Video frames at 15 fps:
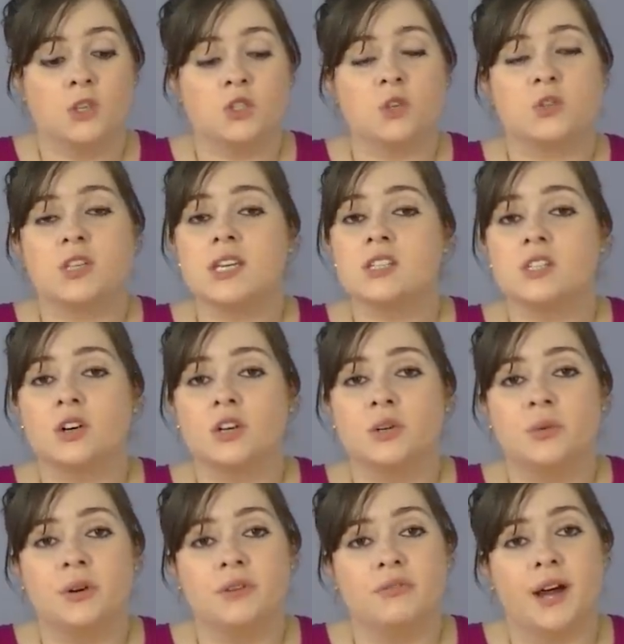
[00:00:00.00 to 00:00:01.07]
So
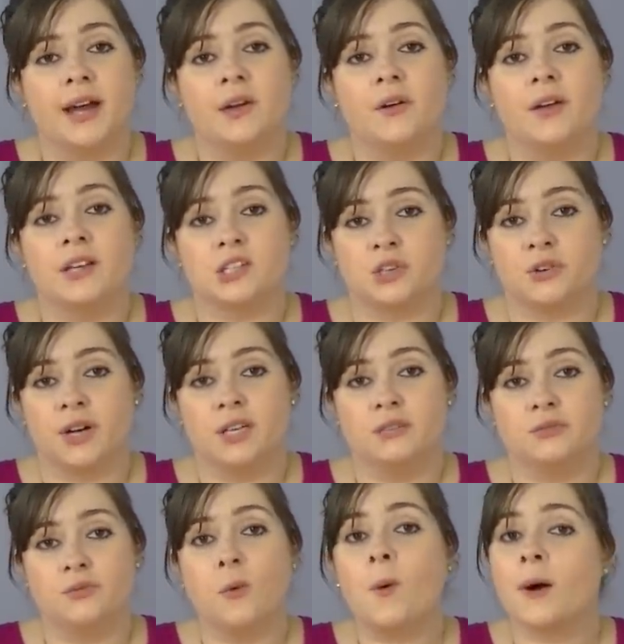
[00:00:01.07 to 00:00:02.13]
651 vinyl is
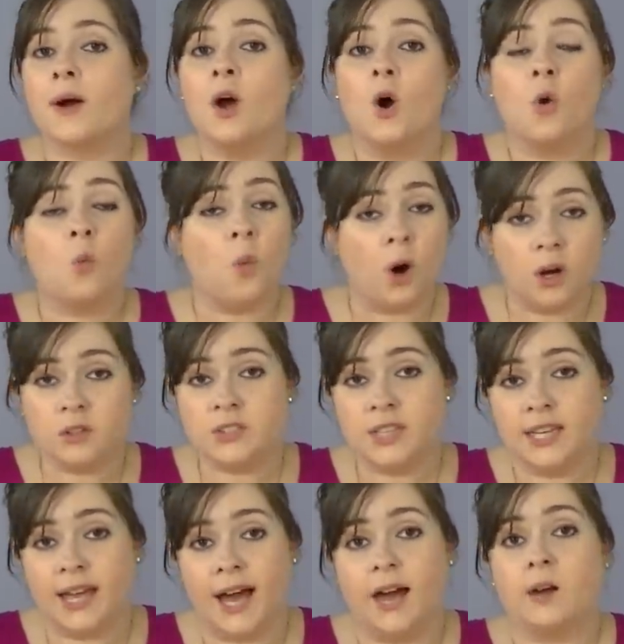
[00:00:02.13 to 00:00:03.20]
great for wall
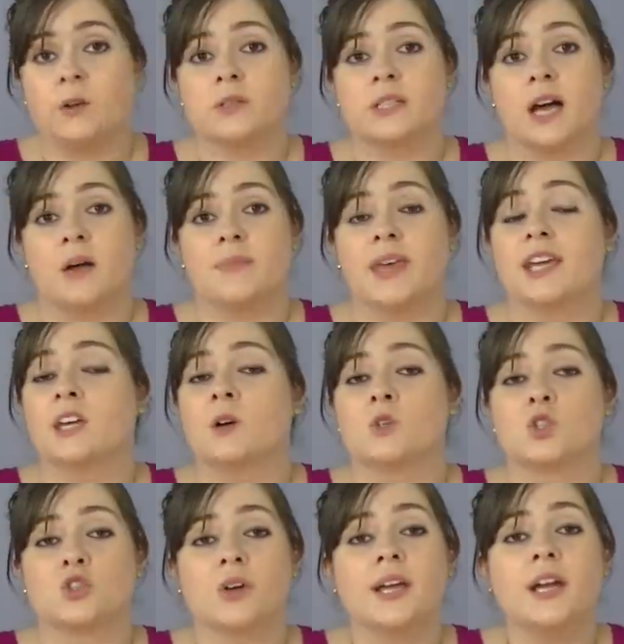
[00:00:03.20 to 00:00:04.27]
decals. They can
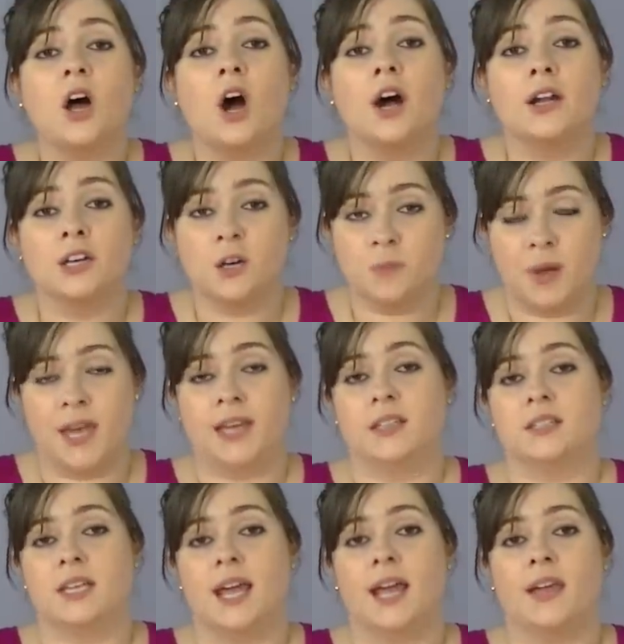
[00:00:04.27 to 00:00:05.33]
go straight on your
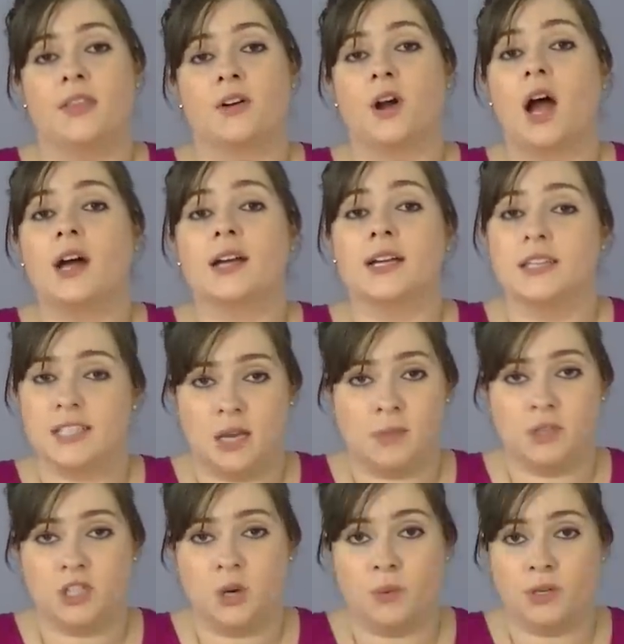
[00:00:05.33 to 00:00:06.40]
paint and they're not going to
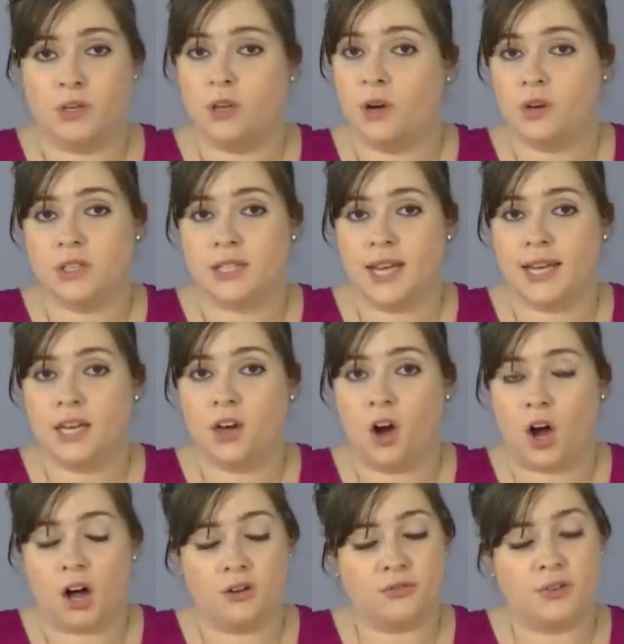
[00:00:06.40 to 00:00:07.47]
damage it when you go to take it
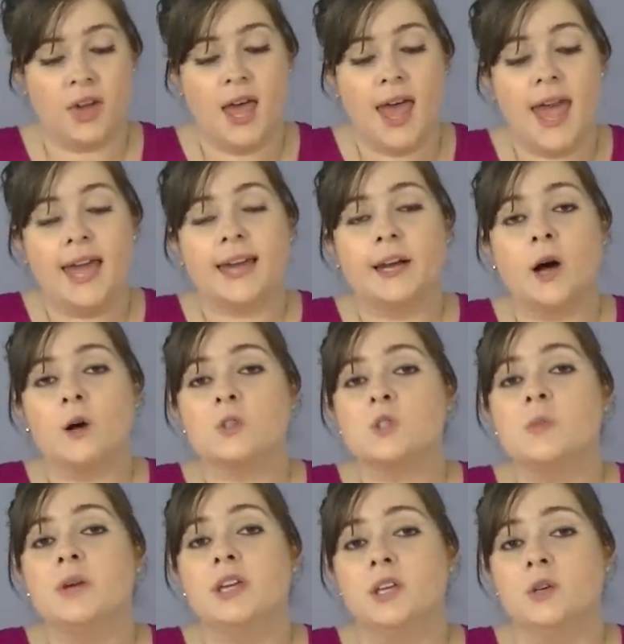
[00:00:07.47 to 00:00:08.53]
off. It can
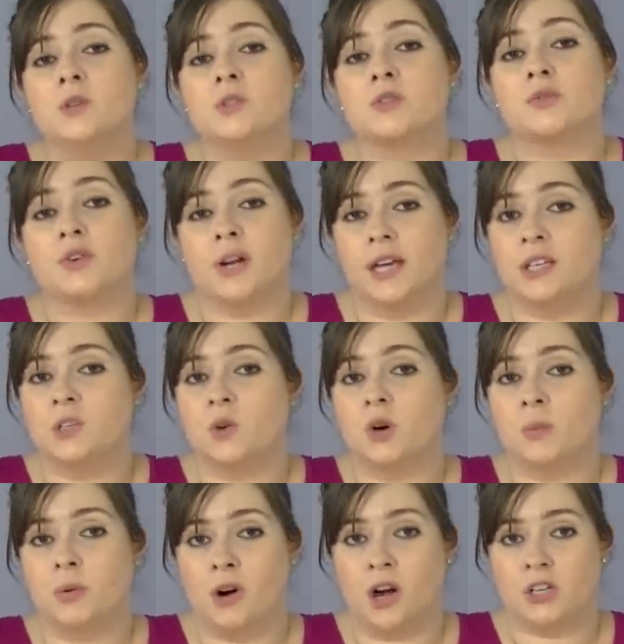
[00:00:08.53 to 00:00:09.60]
also be used for
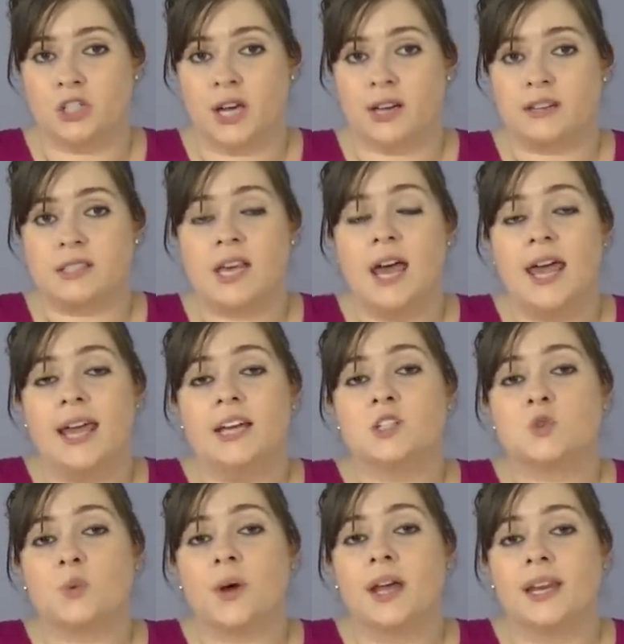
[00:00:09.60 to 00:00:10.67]
indoor projects.
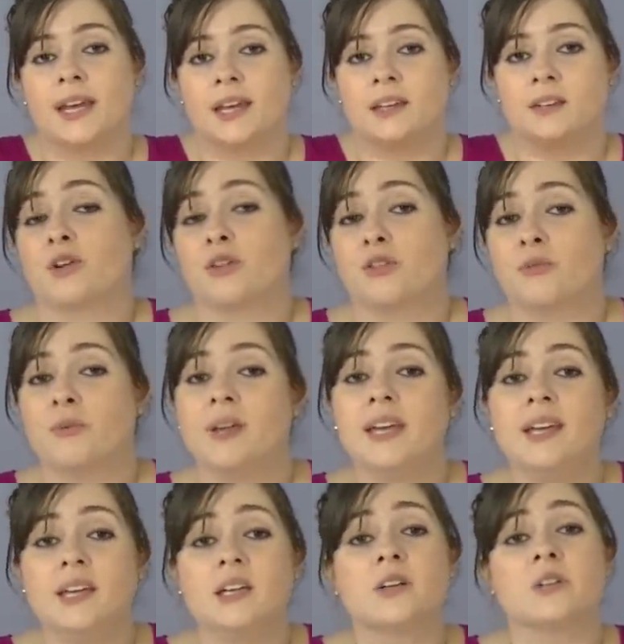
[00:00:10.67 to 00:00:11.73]
It's rated for 3
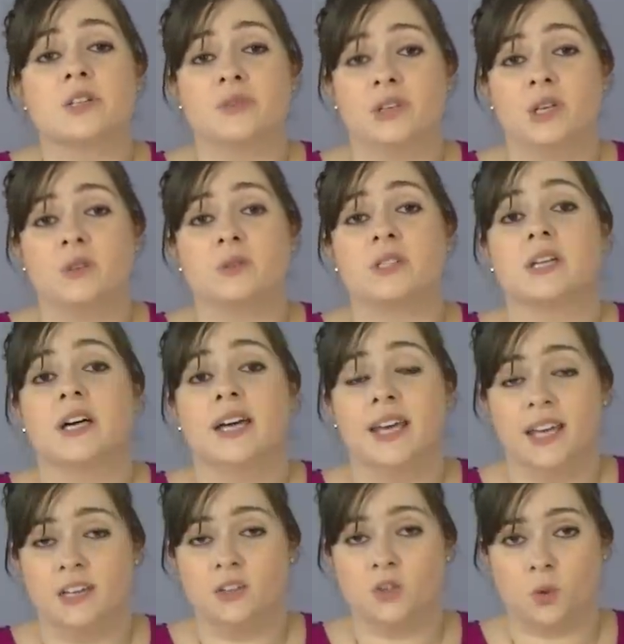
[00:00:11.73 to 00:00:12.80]
years of use
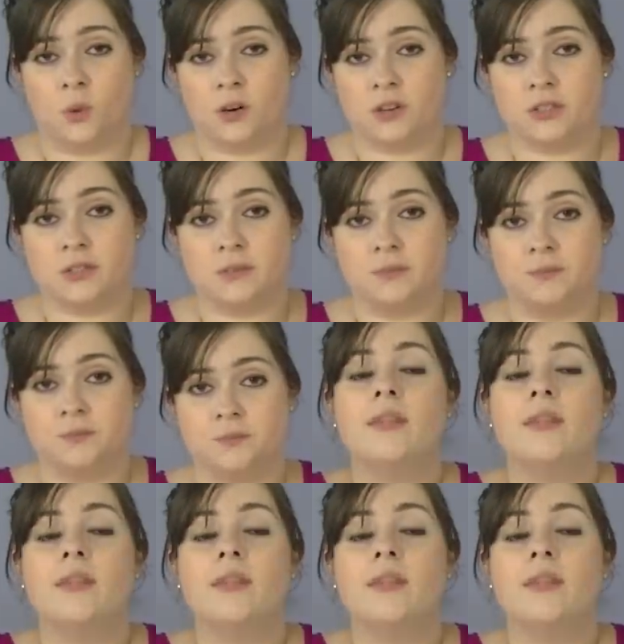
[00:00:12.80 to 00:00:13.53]
indoors.